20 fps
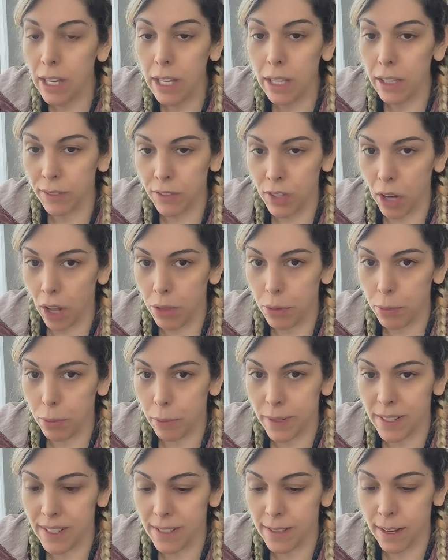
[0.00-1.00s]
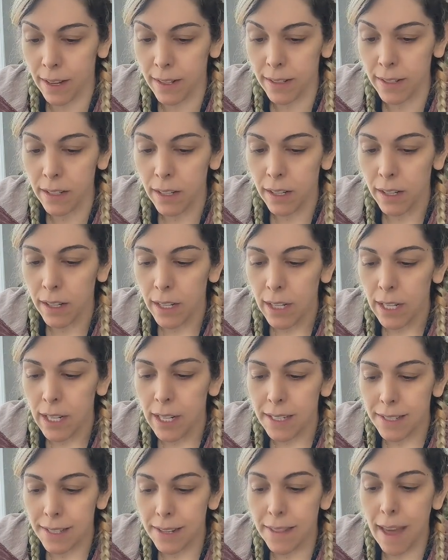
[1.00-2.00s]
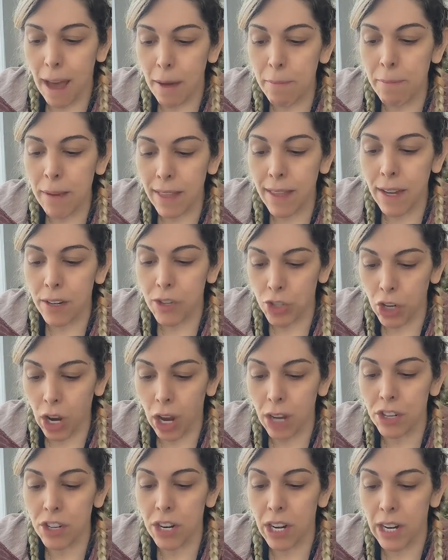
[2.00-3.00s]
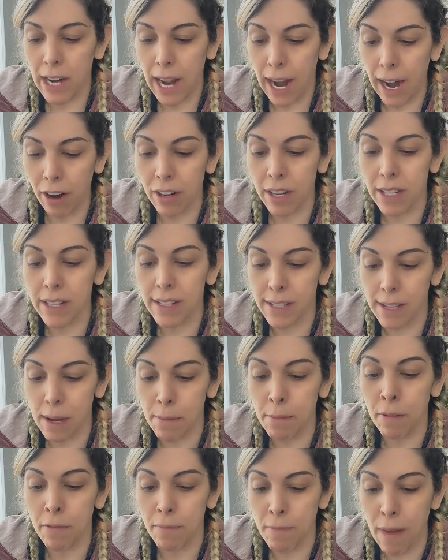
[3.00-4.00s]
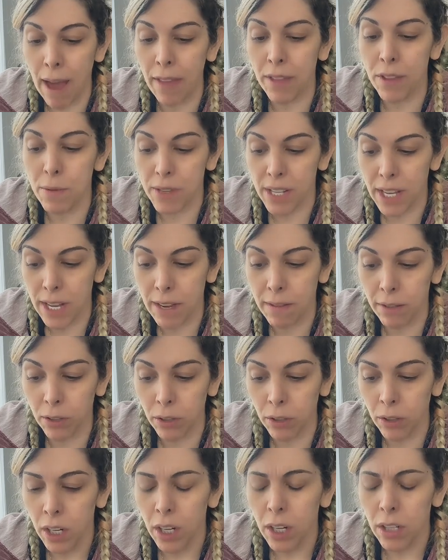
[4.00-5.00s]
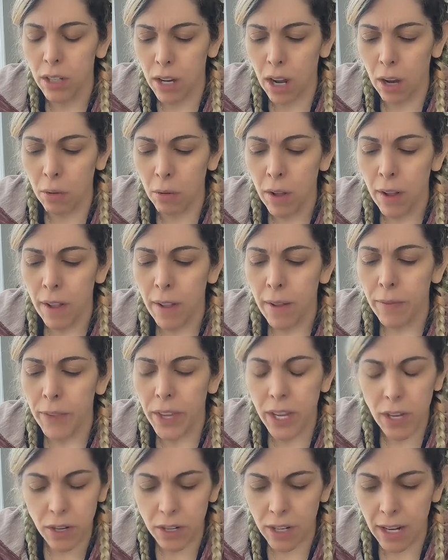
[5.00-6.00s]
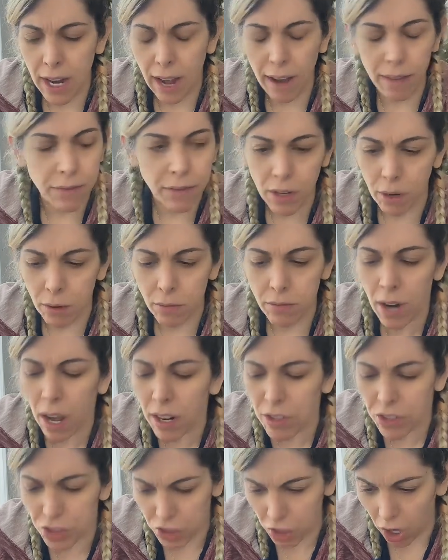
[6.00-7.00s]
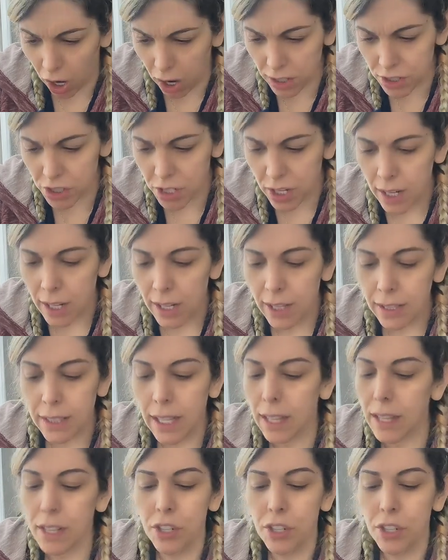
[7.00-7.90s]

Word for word: You think he lived on through his son? Did that mean that Josh had inherited some of Matthew's evil? No, he couldn't have. No, not Josh.